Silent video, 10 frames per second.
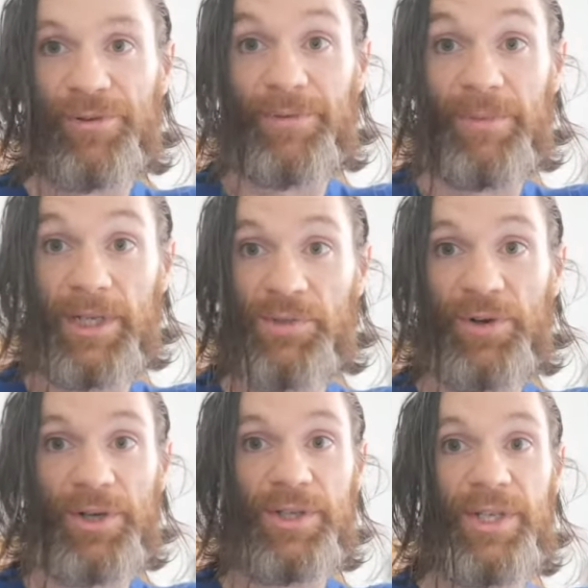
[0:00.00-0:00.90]
minutes
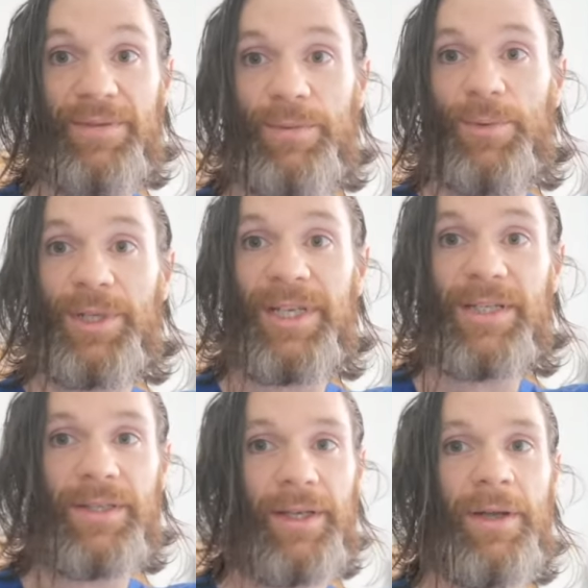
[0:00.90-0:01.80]
47 when we
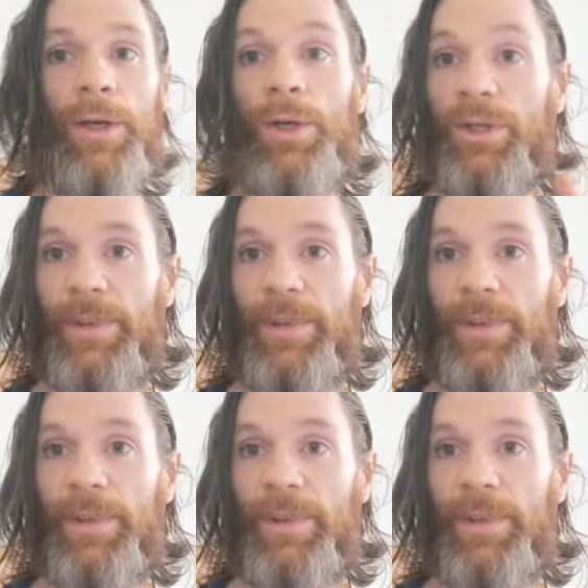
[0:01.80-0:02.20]
tested it,